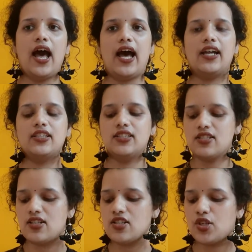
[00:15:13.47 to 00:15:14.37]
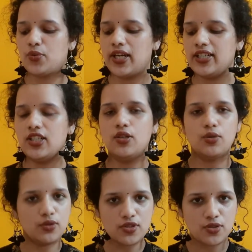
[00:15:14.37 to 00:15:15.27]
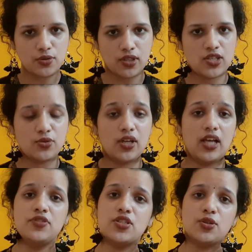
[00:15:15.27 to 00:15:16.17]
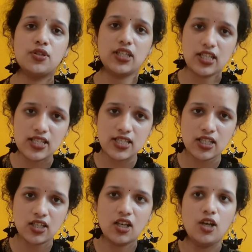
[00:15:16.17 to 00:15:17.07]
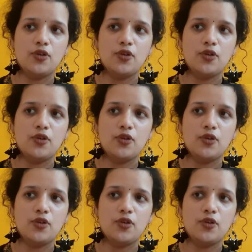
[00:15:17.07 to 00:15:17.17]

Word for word: and this is quite an old story so life is not easy